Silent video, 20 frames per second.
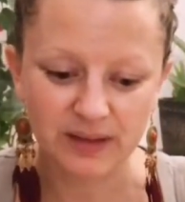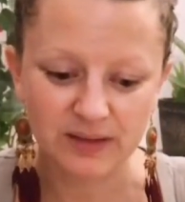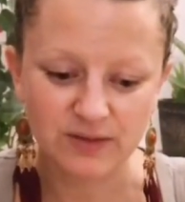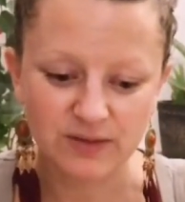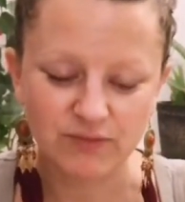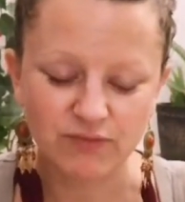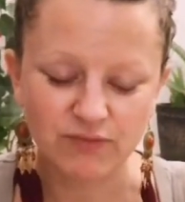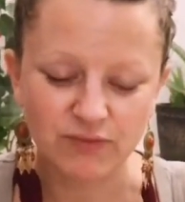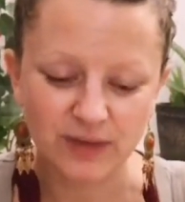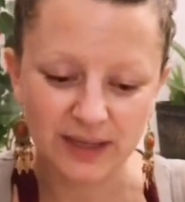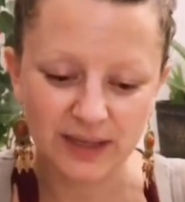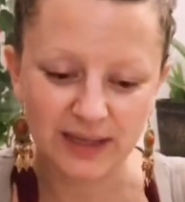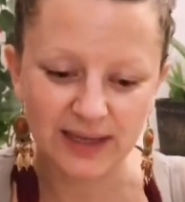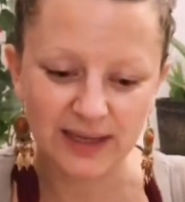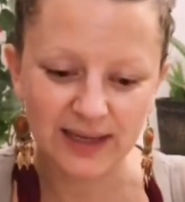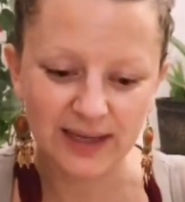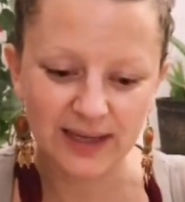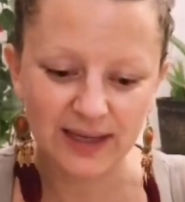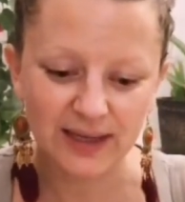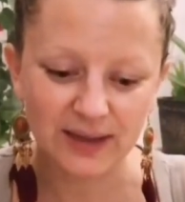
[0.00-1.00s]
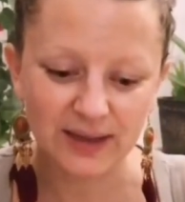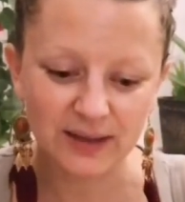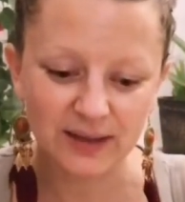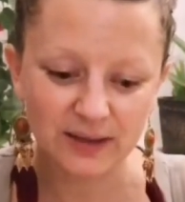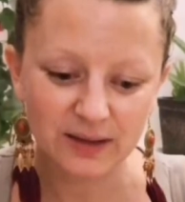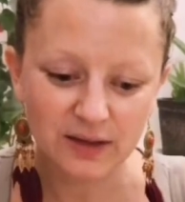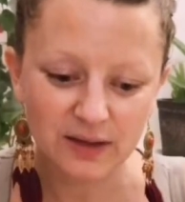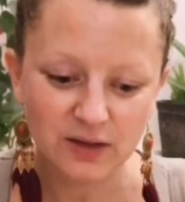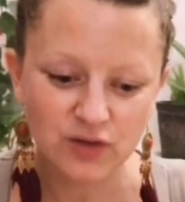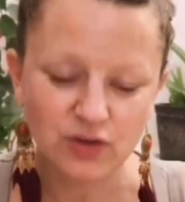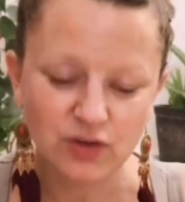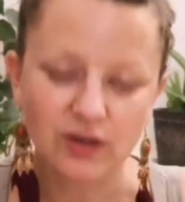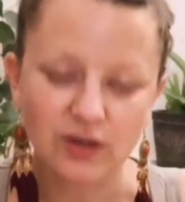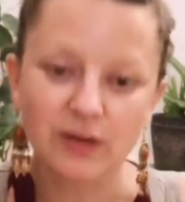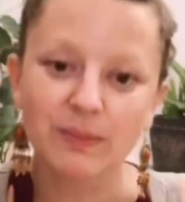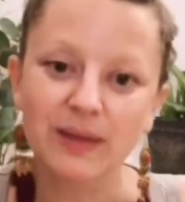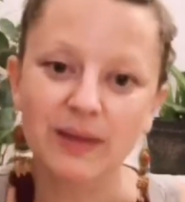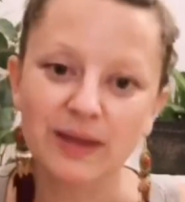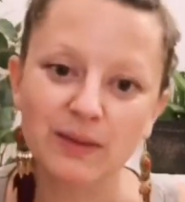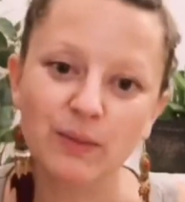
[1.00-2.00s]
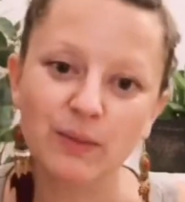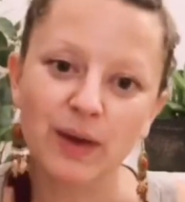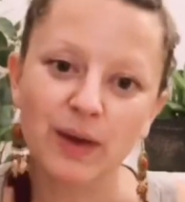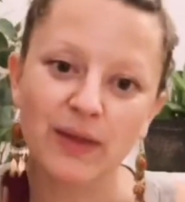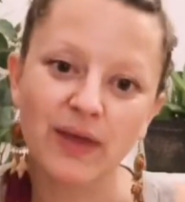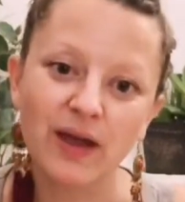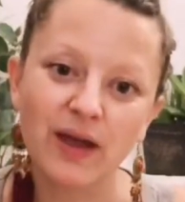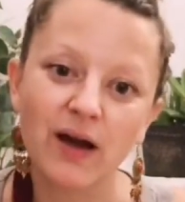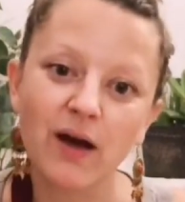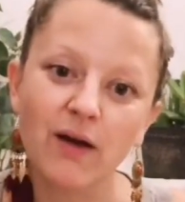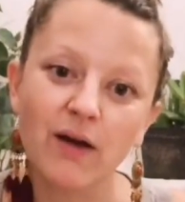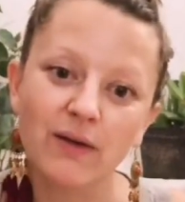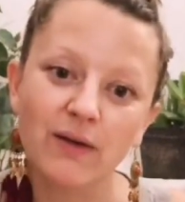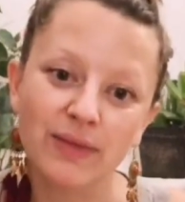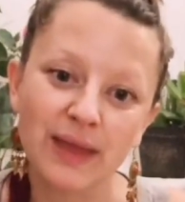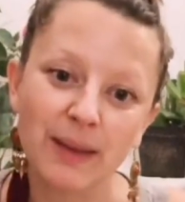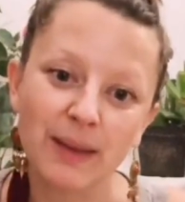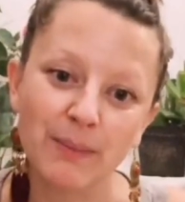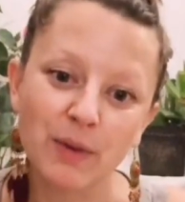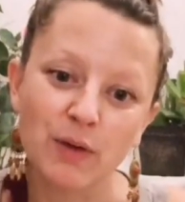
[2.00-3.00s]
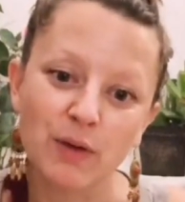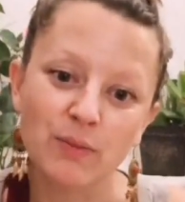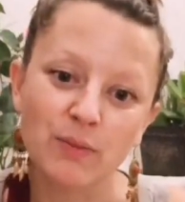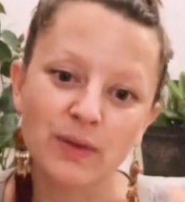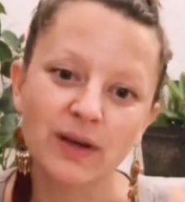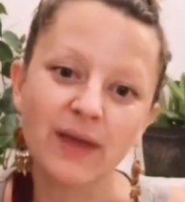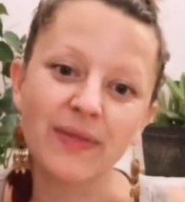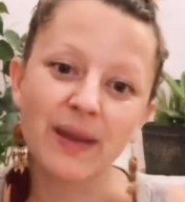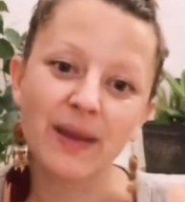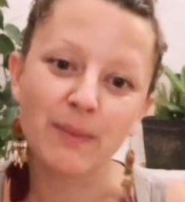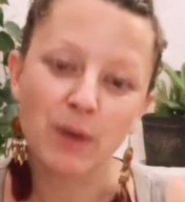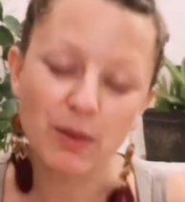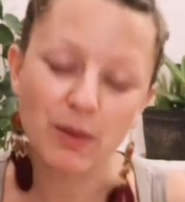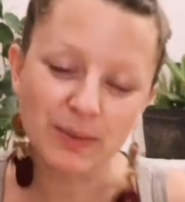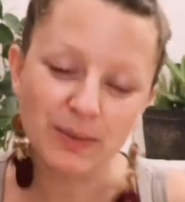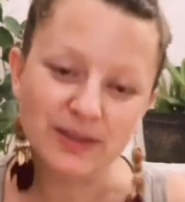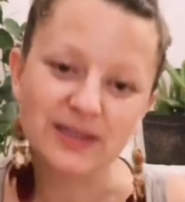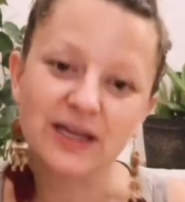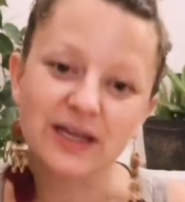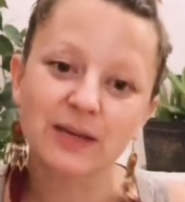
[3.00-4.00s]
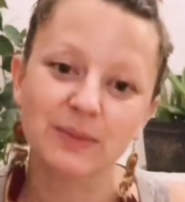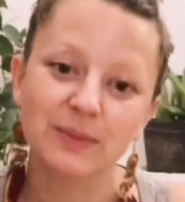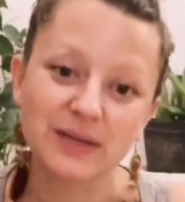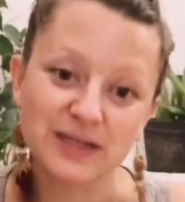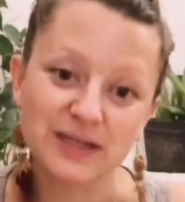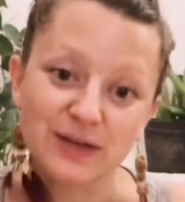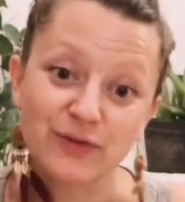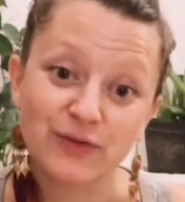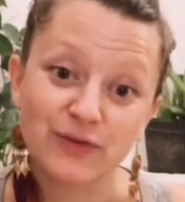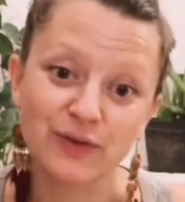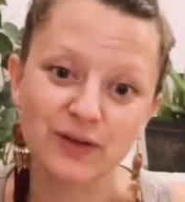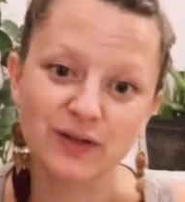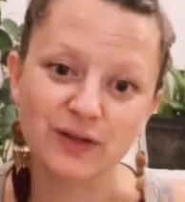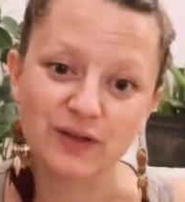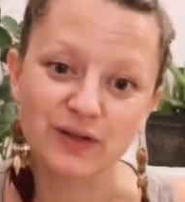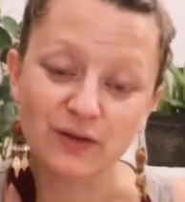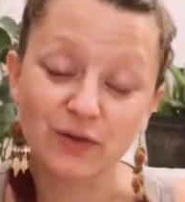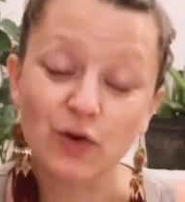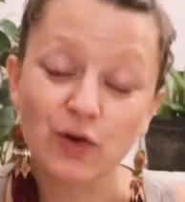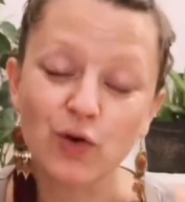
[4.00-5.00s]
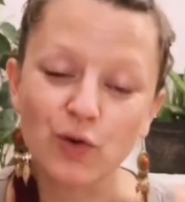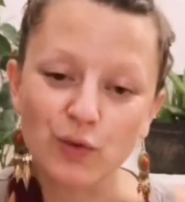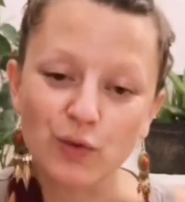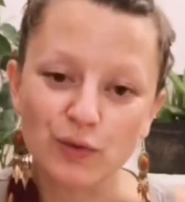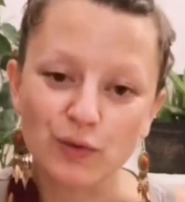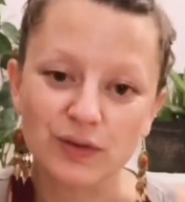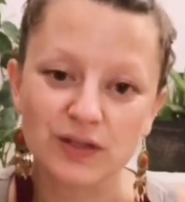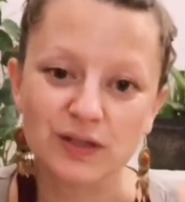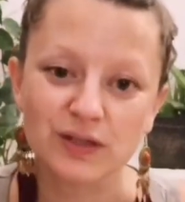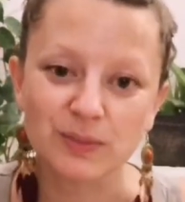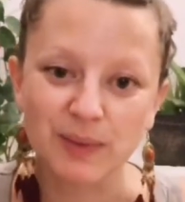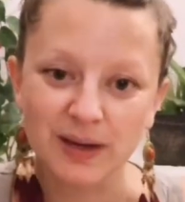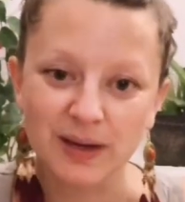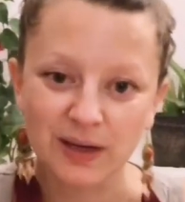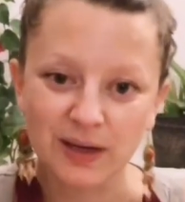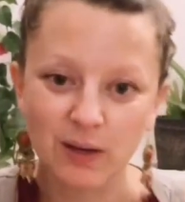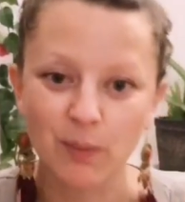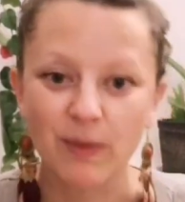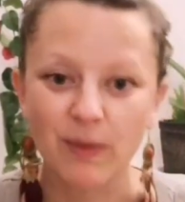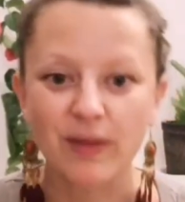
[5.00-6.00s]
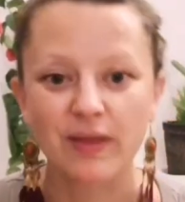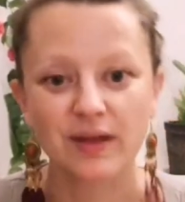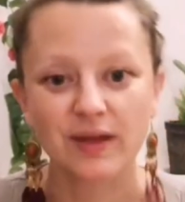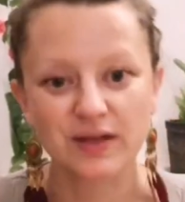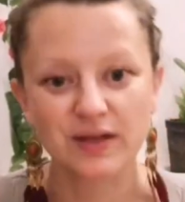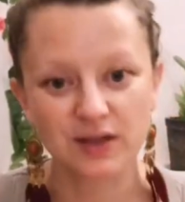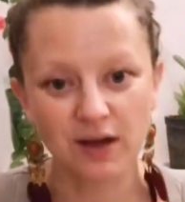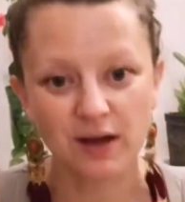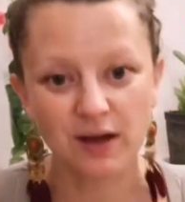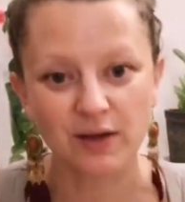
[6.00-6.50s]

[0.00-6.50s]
really trying to meet them where they are in that moment, and that moment's going to be different, of course, depending on whether they're tired or